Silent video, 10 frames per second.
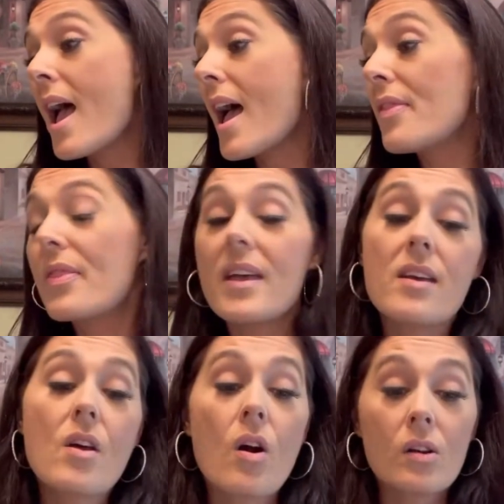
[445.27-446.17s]
And
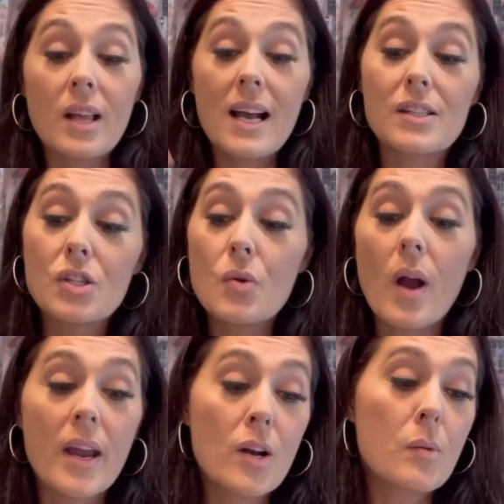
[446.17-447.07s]
then our last two
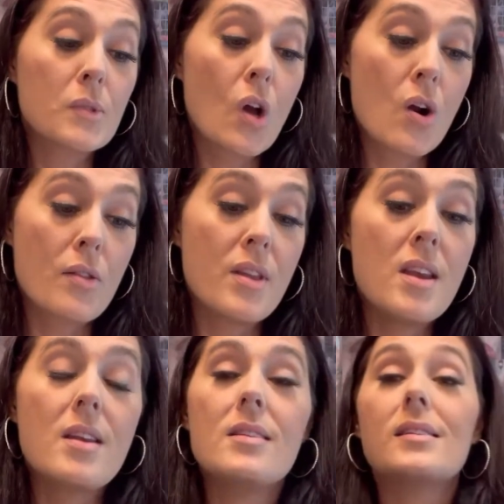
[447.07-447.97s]
items are
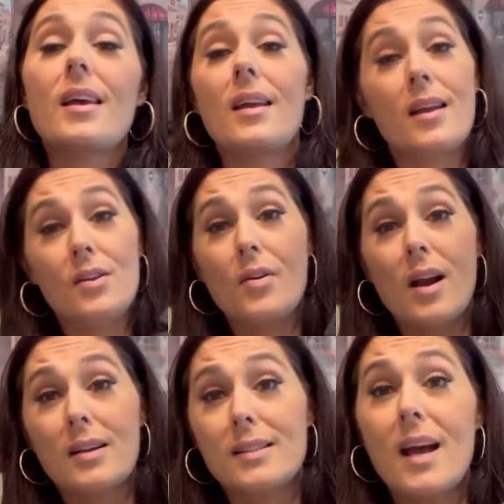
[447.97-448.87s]
these. And you
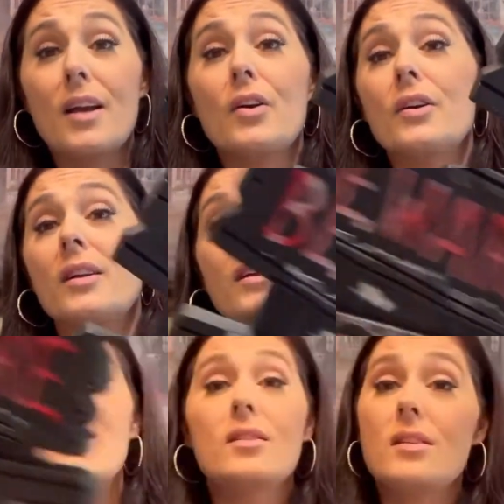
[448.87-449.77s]
guys, I
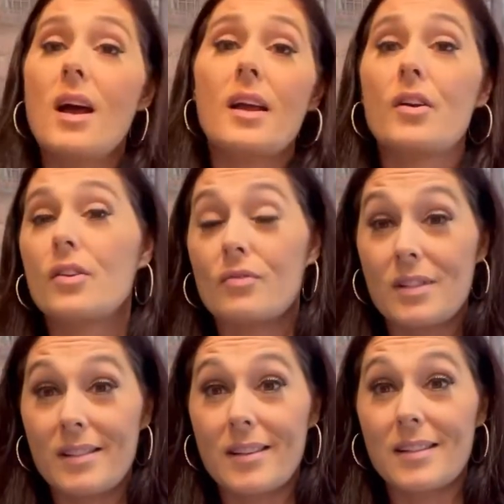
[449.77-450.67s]
couldn't
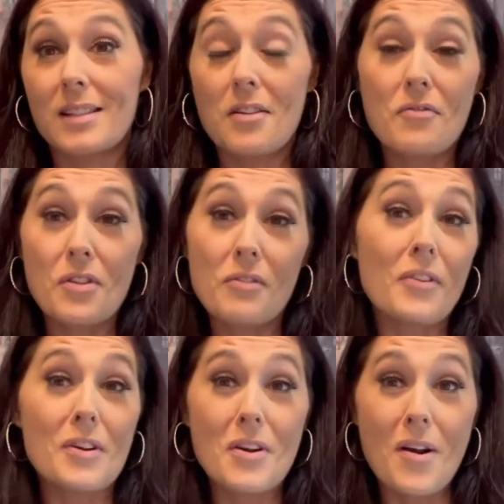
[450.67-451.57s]
resist. For the
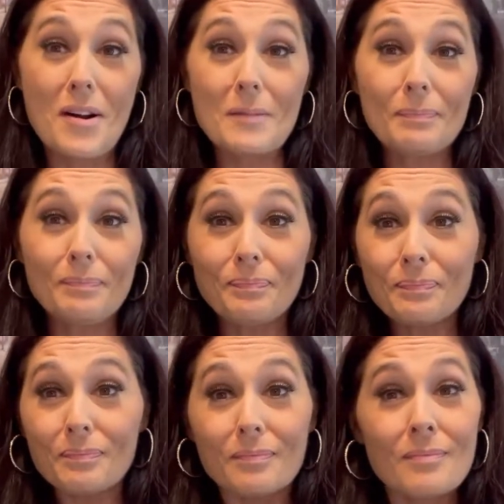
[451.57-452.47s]
front yard,
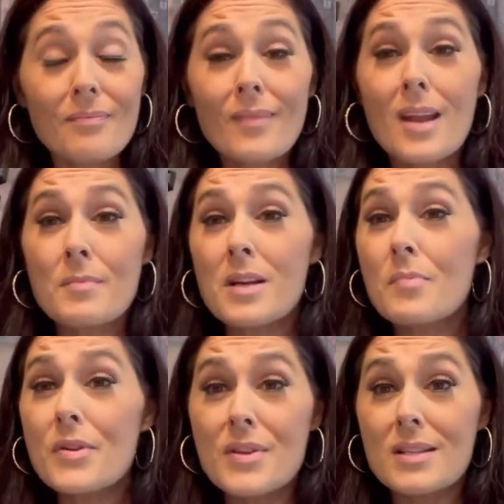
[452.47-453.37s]
I'm gonna
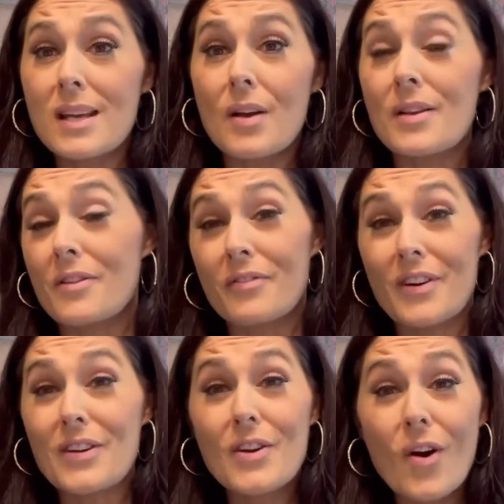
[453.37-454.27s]
put these out in the
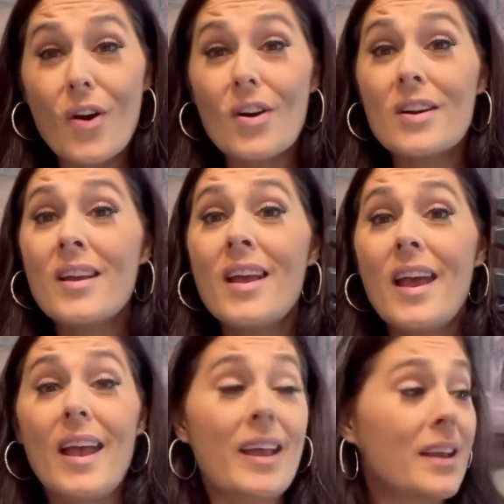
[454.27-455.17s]
front yard
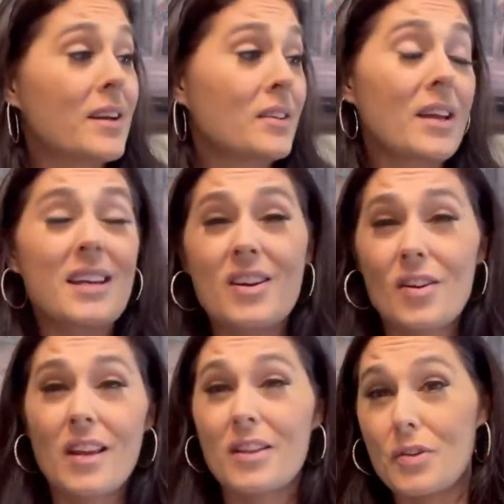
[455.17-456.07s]
and like near
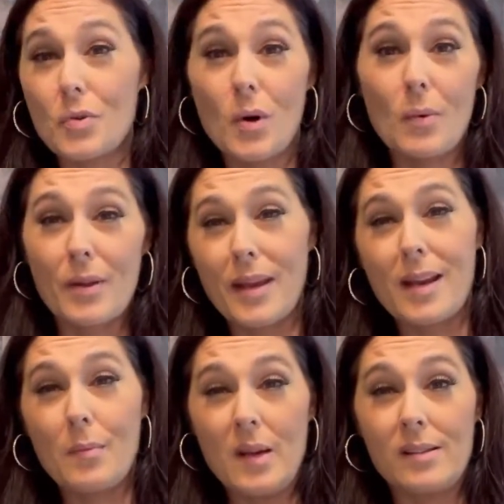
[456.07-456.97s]
like the door where they
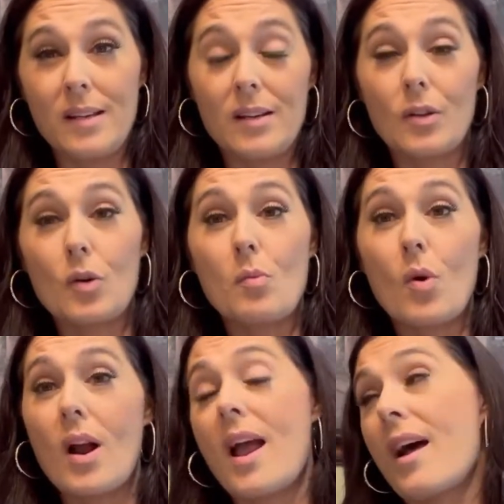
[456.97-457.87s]
can be seen a little
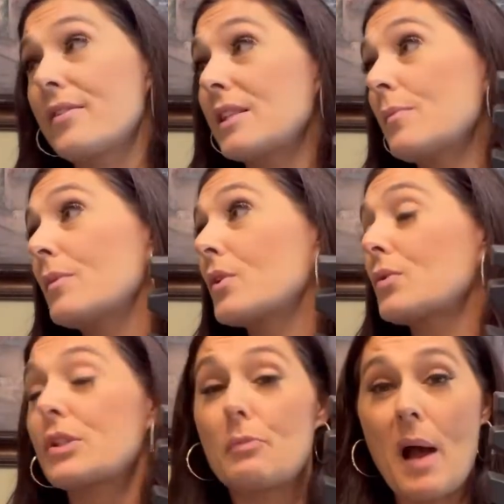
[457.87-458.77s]
more. I have some little
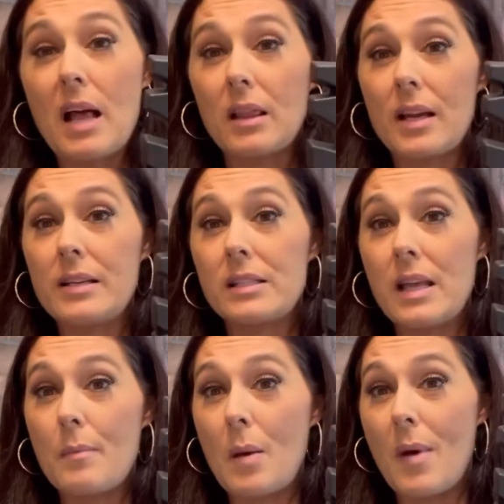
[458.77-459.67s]
spotlights
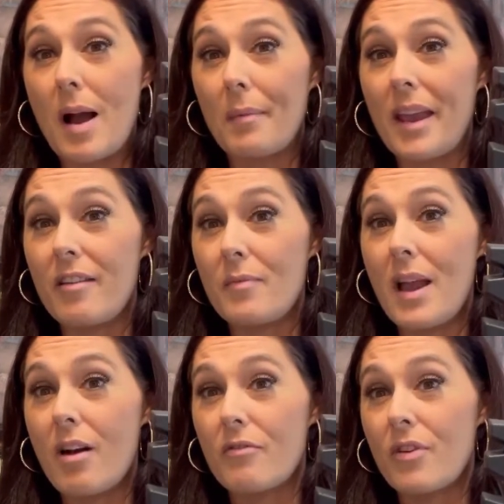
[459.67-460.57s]
that my mom gave me
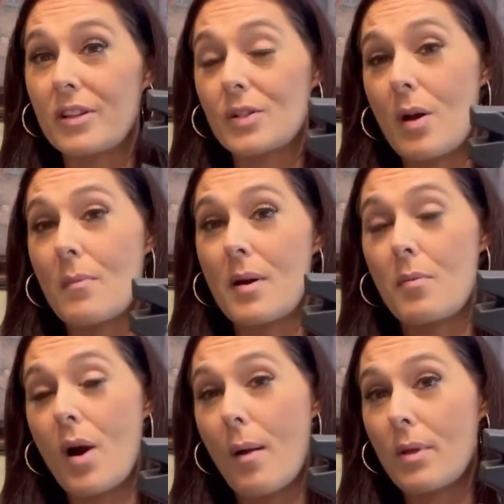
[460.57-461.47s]
out front, so I'm gonna
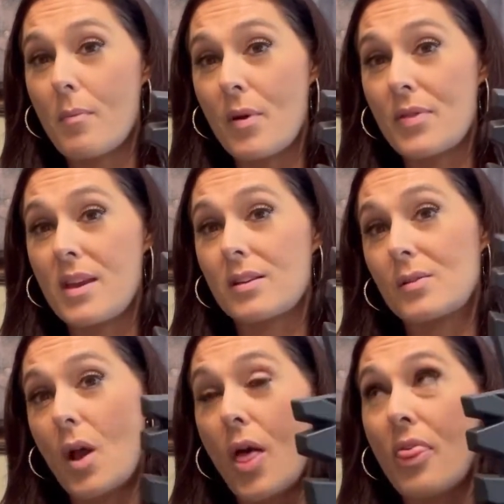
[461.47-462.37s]
probably put these
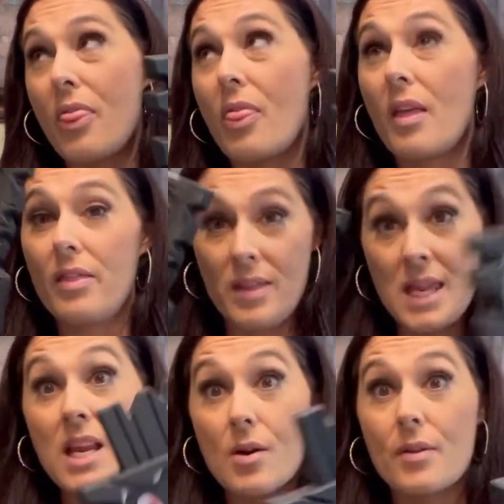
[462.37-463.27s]

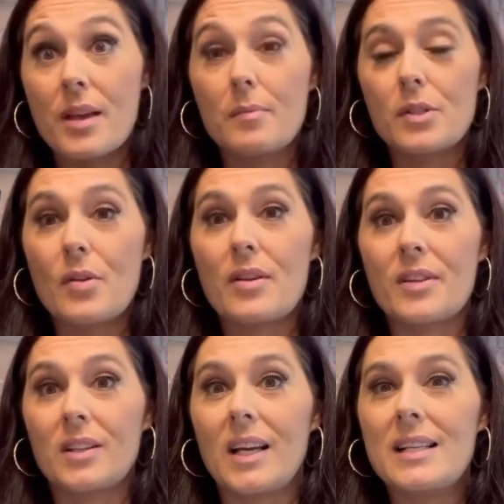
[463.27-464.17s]
near them so that
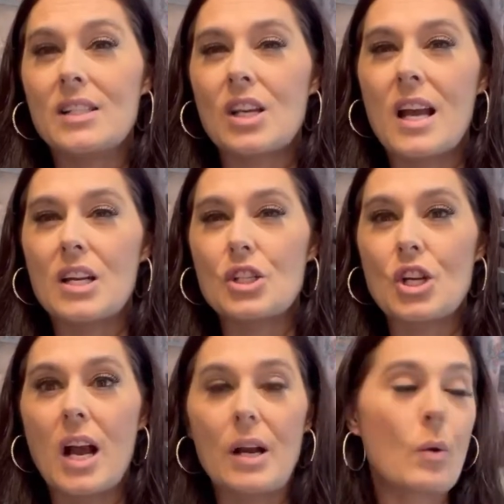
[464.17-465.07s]
the lights kind of
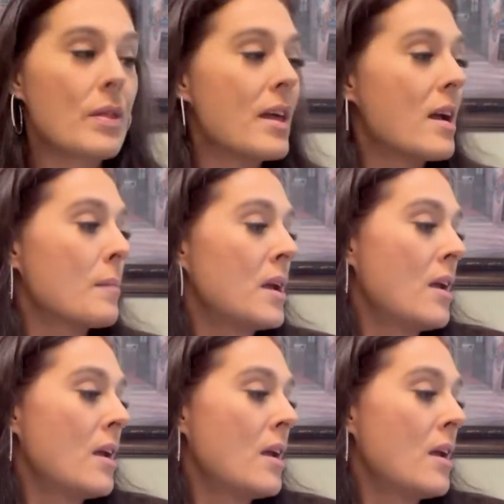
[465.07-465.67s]
shine on them.